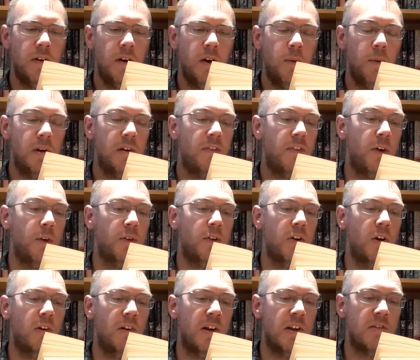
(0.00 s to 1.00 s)
I wonder if old
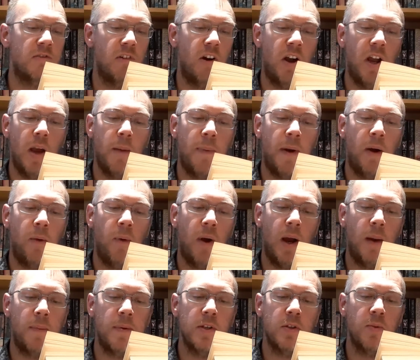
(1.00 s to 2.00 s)
Torrit is right about what
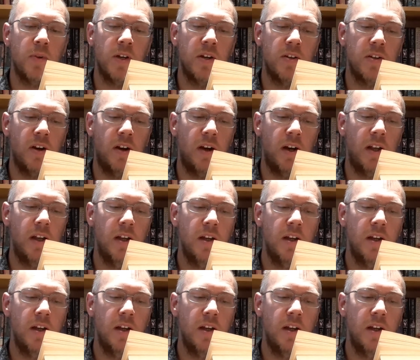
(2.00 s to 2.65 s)
happens when you die.